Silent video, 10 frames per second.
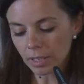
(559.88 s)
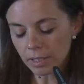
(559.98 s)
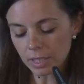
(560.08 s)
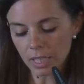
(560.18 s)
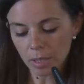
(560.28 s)

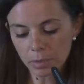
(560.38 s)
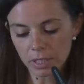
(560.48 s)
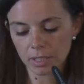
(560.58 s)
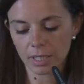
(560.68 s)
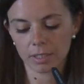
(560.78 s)

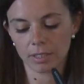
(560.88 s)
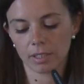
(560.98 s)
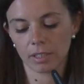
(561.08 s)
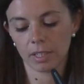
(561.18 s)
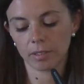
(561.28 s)
seems that
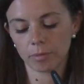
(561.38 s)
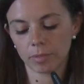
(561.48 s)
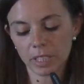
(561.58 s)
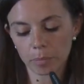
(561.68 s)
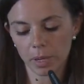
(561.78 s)
in
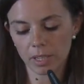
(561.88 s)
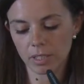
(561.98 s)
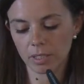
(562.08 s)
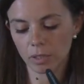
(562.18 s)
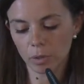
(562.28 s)
this
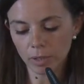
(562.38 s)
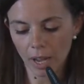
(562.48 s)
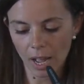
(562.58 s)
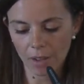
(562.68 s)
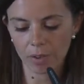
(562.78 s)
patient could
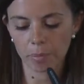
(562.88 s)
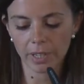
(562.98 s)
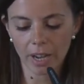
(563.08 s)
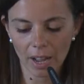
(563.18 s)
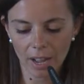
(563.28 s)
have a
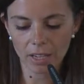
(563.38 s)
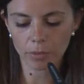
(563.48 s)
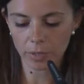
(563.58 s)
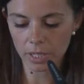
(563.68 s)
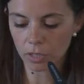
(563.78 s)
very high
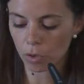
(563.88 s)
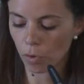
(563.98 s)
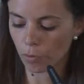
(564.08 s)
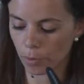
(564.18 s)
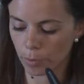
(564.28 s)
risk
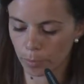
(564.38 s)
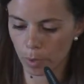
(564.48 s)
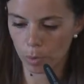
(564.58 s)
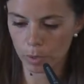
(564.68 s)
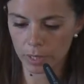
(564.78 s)
of
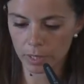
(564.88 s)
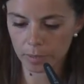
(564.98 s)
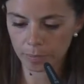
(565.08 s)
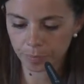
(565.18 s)
thrombosis.